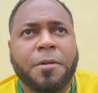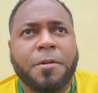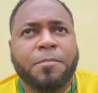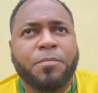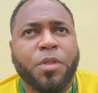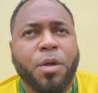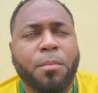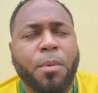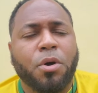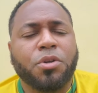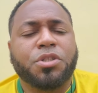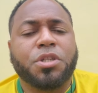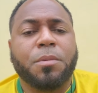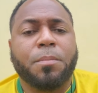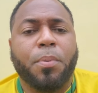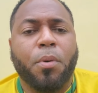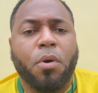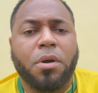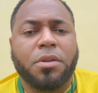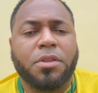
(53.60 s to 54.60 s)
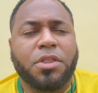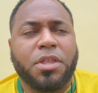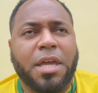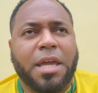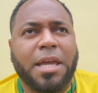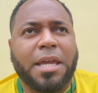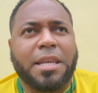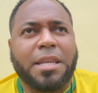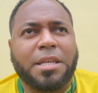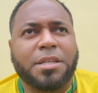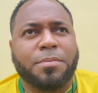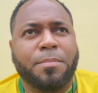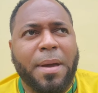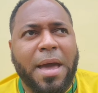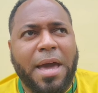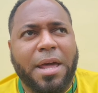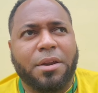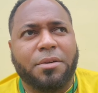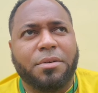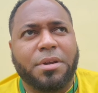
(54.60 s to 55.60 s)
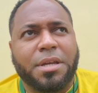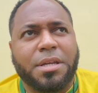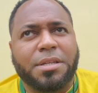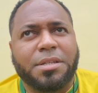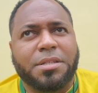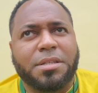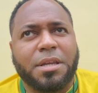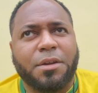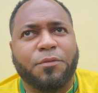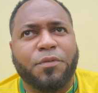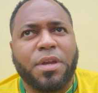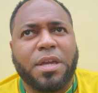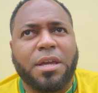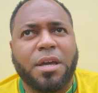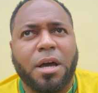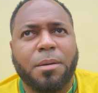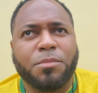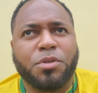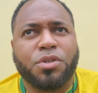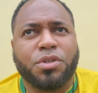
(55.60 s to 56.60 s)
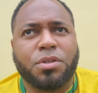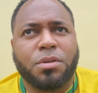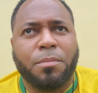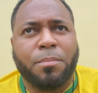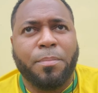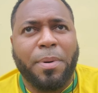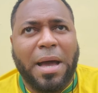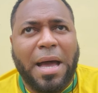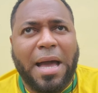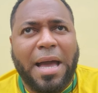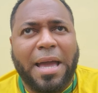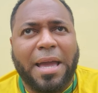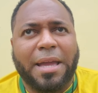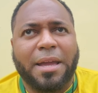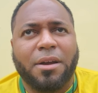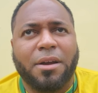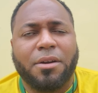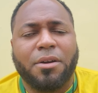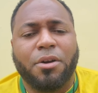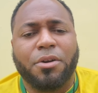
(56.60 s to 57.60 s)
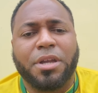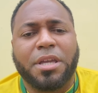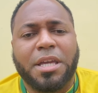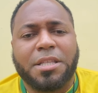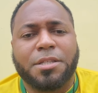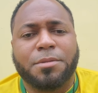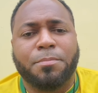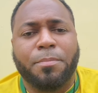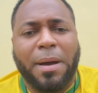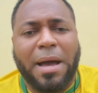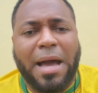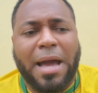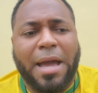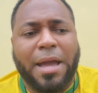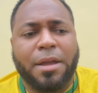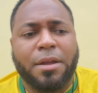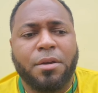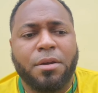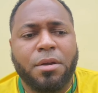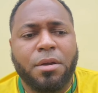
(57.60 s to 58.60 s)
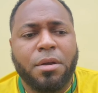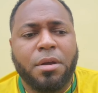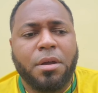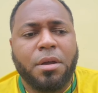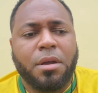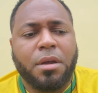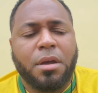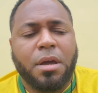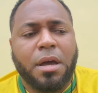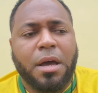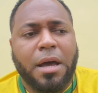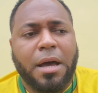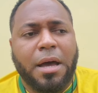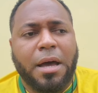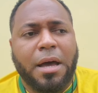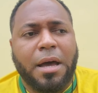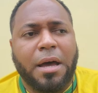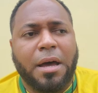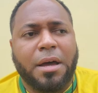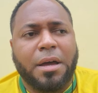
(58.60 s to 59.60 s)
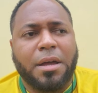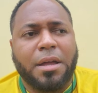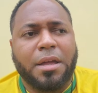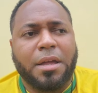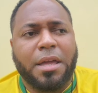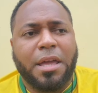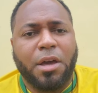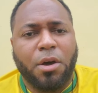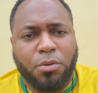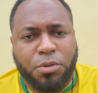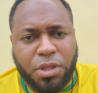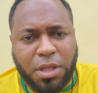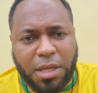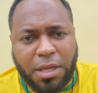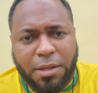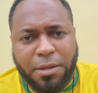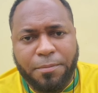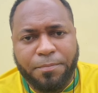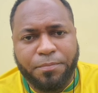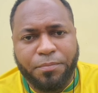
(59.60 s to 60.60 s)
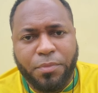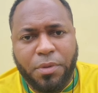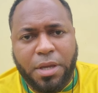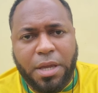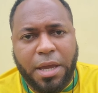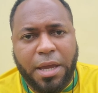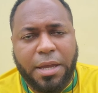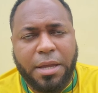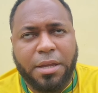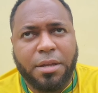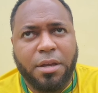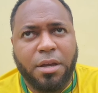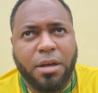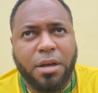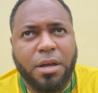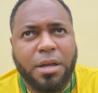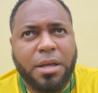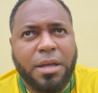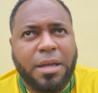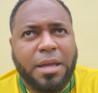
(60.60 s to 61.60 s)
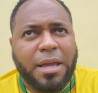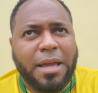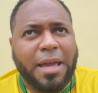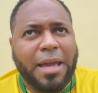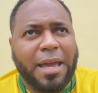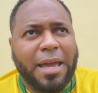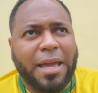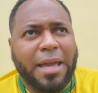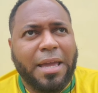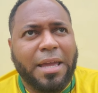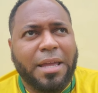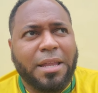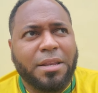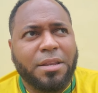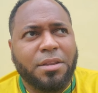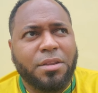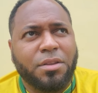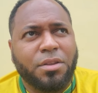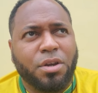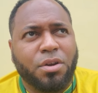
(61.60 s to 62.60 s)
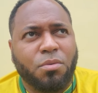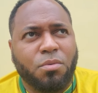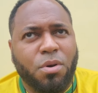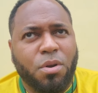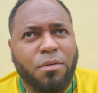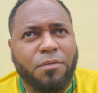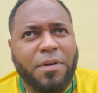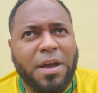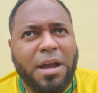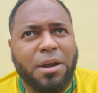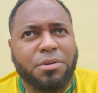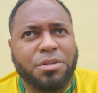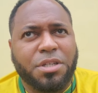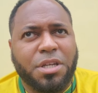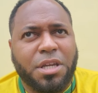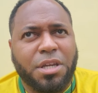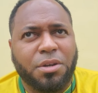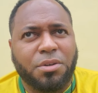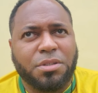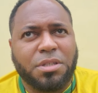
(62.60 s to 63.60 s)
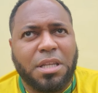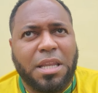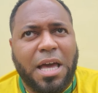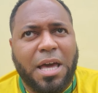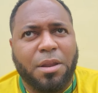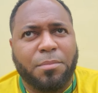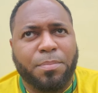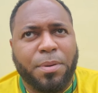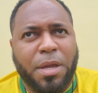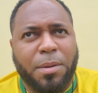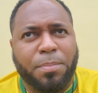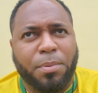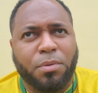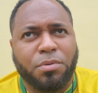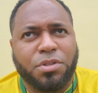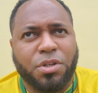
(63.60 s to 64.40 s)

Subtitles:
The most important thing in this matter is if he comes by or gets by healthy, okay? And the coronavirus kills a lot of people.